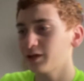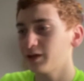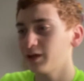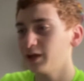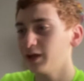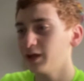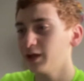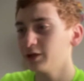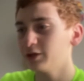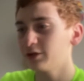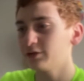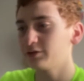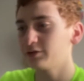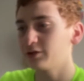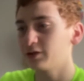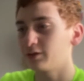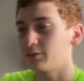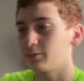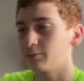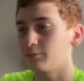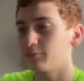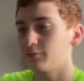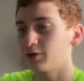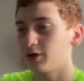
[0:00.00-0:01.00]

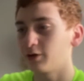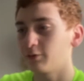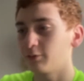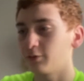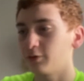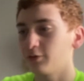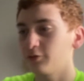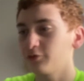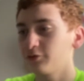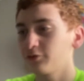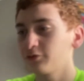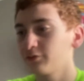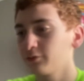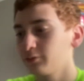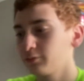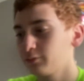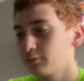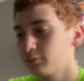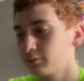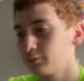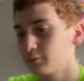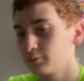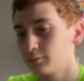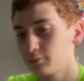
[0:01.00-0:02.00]
Canadum virus.
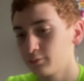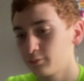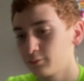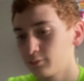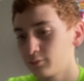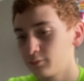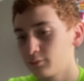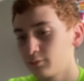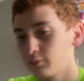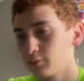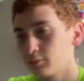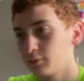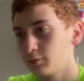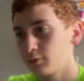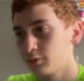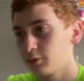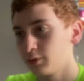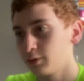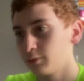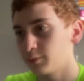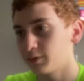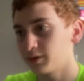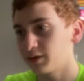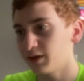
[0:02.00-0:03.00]

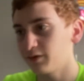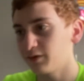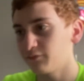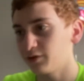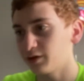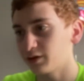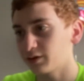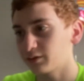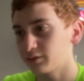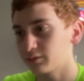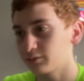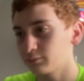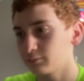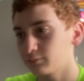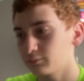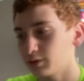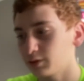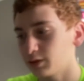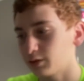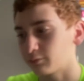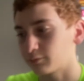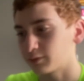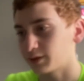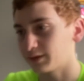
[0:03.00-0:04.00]
We can have a...
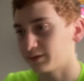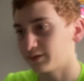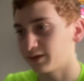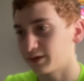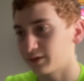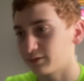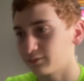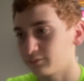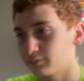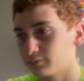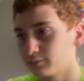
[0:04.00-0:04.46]
oh, god dang it.